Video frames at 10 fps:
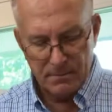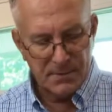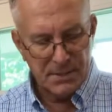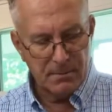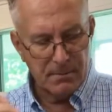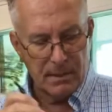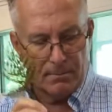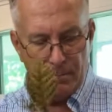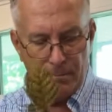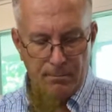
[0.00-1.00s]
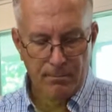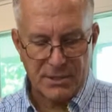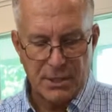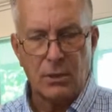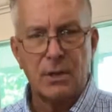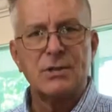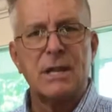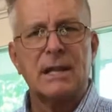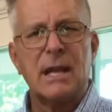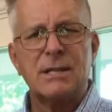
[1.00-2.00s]
some materials
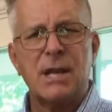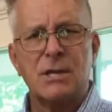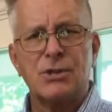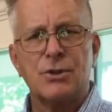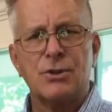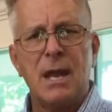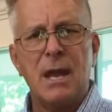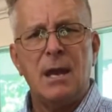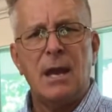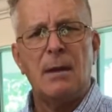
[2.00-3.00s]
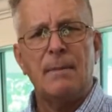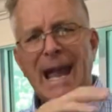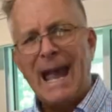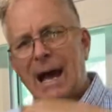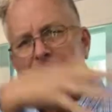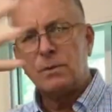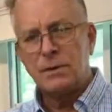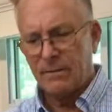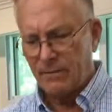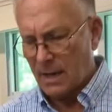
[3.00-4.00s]
like that, textures coming out
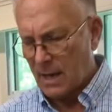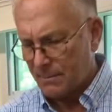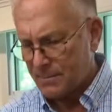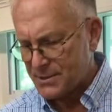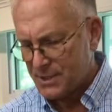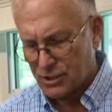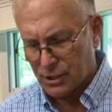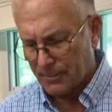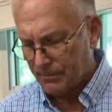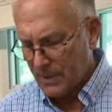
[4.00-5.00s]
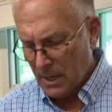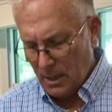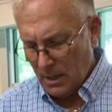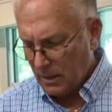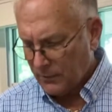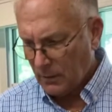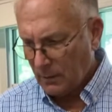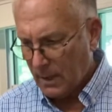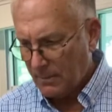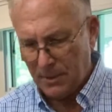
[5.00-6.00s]
of the composition.
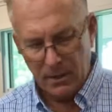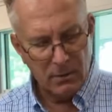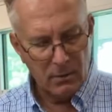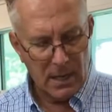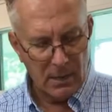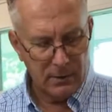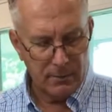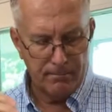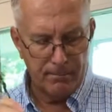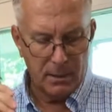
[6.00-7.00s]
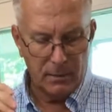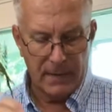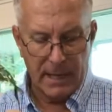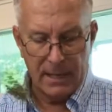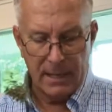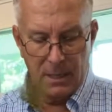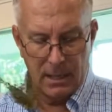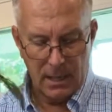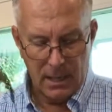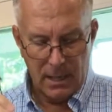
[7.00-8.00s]
Totally up to you how you build that.
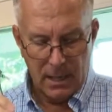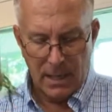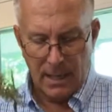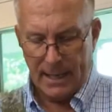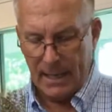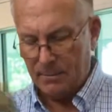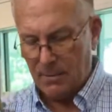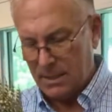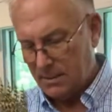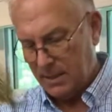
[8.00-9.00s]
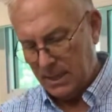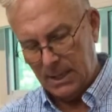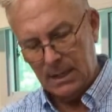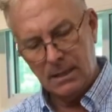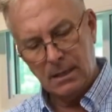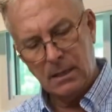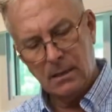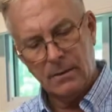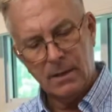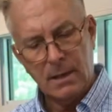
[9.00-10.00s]
I'd like mine to be,
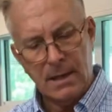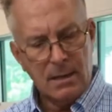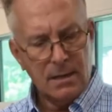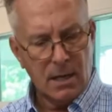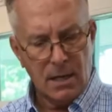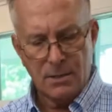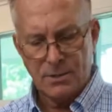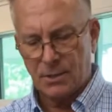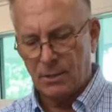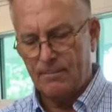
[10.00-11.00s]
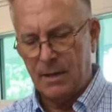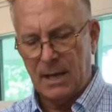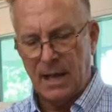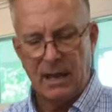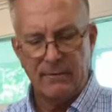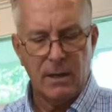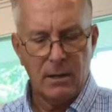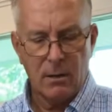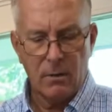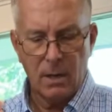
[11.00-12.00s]
the colors are a bit heavy
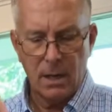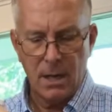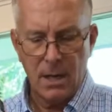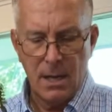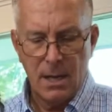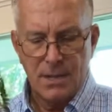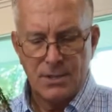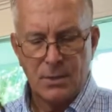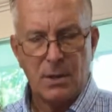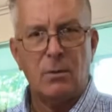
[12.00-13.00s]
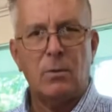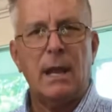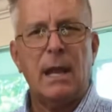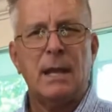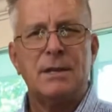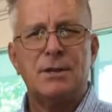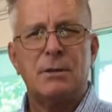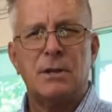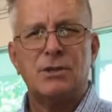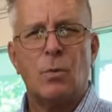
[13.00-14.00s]
already, so I don't want to add so
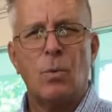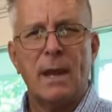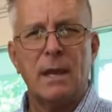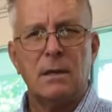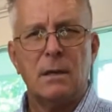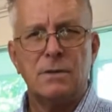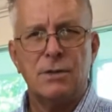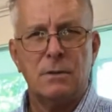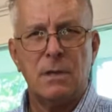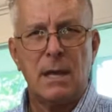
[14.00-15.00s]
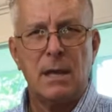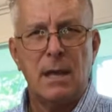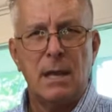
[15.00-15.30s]
much weight to that,